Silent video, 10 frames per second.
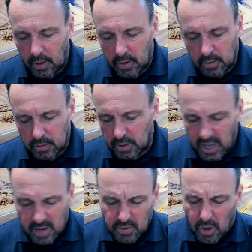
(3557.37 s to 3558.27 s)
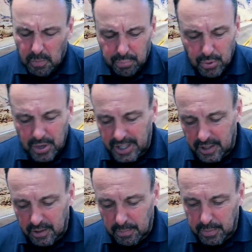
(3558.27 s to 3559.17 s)
Yeah, not
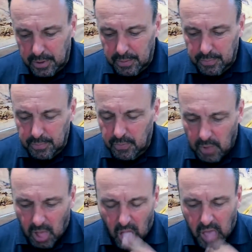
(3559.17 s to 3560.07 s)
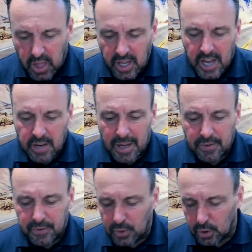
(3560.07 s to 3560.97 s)
brilliant, but you're getting
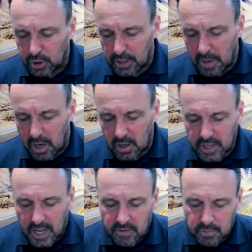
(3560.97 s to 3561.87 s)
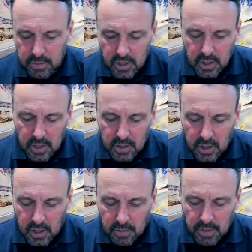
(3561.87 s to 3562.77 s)
about 40 miles out of
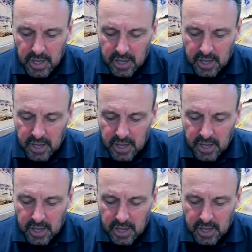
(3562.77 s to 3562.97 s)
them.